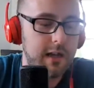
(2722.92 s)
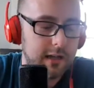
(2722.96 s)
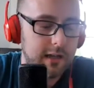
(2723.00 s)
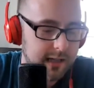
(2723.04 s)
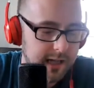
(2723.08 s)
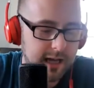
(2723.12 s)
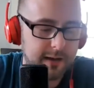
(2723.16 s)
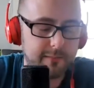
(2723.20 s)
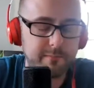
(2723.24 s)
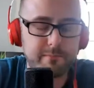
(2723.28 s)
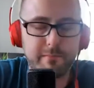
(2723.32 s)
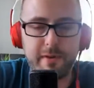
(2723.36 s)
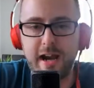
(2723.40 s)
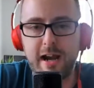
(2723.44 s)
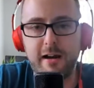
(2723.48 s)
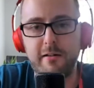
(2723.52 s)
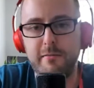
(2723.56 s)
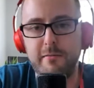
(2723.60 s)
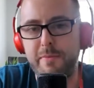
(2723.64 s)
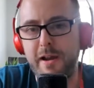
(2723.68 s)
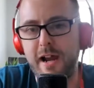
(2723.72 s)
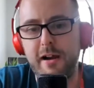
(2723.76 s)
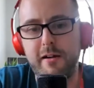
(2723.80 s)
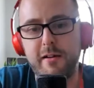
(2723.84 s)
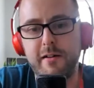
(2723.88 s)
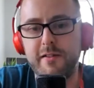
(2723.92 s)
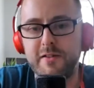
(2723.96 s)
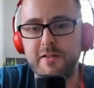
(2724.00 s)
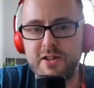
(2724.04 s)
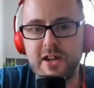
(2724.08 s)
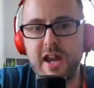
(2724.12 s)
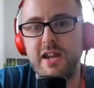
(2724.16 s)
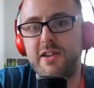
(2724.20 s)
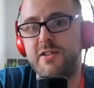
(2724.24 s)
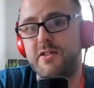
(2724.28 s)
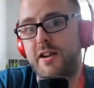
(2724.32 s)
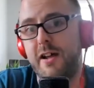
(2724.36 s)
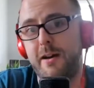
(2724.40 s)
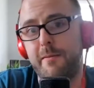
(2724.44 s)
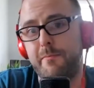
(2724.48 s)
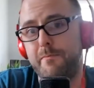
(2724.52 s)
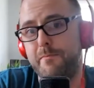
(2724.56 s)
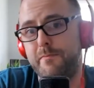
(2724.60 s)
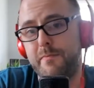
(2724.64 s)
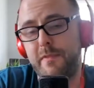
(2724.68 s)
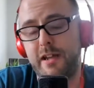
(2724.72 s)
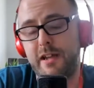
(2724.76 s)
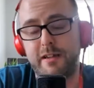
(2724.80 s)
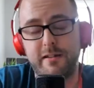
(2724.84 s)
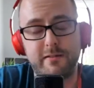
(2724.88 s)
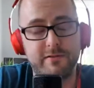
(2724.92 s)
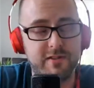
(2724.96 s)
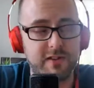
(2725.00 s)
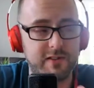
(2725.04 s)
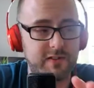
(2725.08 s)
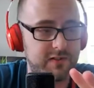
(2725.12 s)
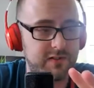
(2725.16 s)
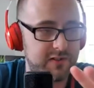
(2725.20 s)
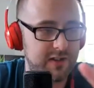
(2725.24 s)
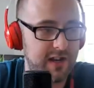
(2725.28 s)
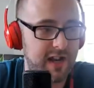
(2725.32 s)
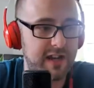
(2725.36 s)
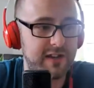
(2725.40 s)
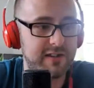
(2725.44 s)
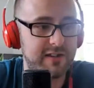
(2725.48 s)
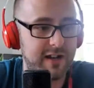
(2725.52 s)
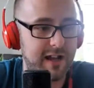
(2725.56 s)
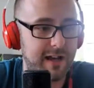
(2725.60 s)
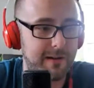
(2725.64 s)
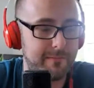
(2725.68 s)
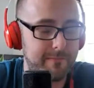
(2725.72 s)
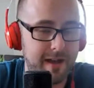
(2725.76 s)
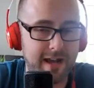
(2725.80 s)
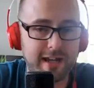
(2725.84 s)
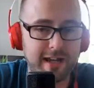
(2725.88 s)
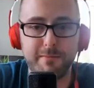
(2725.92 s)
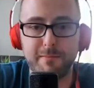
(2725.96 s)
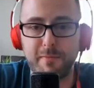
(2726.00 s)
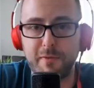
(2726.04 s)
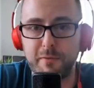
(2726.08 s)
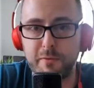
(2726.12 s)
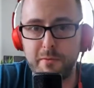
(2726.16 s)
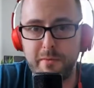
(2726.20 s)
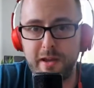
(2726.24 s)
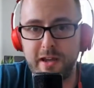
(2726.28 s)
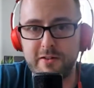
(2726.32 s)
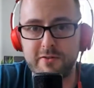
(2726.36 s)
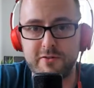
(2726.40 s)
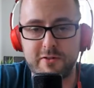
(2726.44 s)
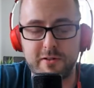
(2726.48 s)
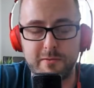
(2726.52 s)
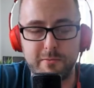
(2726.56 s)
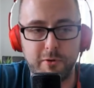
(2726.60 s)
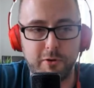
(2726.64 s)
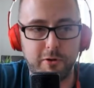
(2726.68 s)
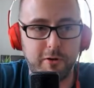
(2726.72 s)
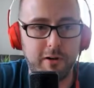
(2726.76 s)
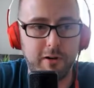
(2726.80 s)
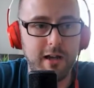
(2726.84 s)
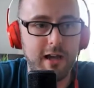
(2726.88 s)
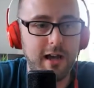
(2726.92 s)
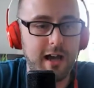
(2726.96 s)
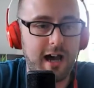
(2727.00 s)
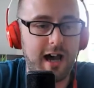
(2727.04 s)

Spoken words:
Come Paris, change it up. Like, just change it up. Make them swim extra more.